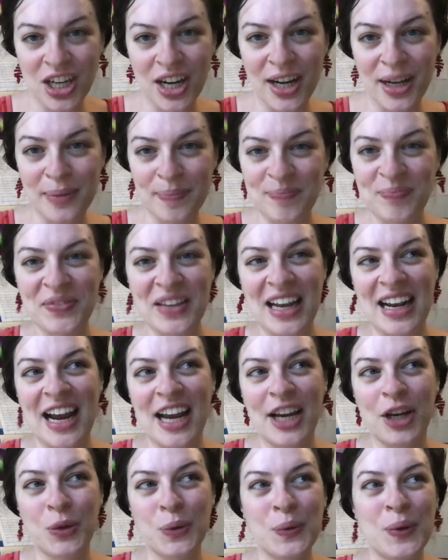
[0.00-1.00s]
And I
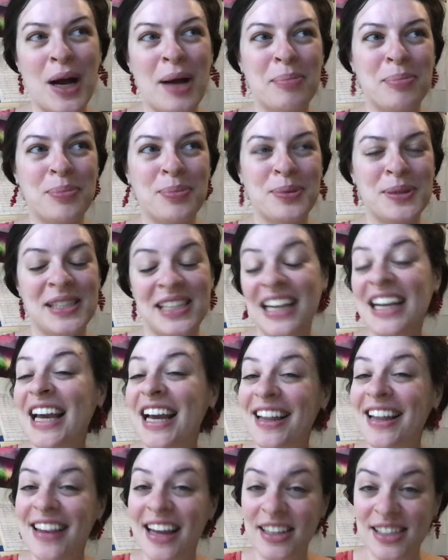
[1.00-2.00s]
grew up
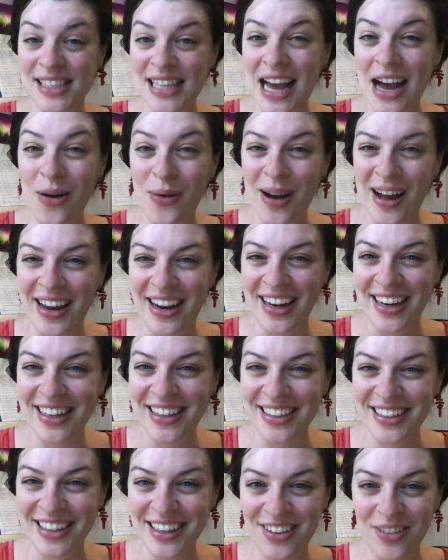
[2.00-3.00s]
singing. That's how I
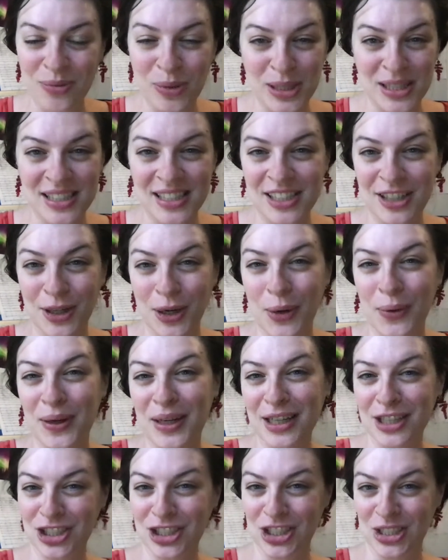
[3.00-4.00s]
was,
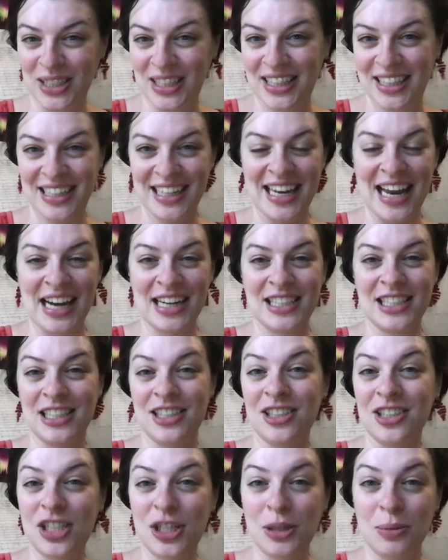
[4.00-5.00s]
initially
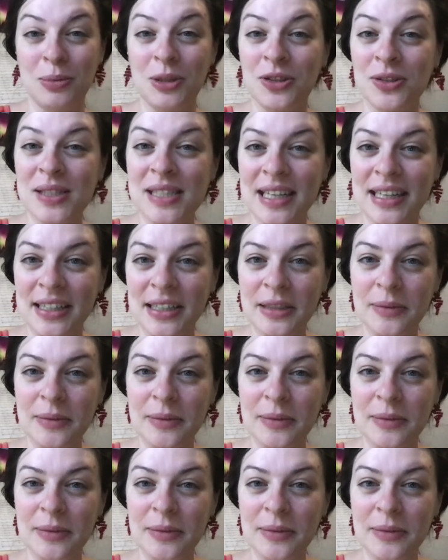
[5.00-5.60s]
connected to music.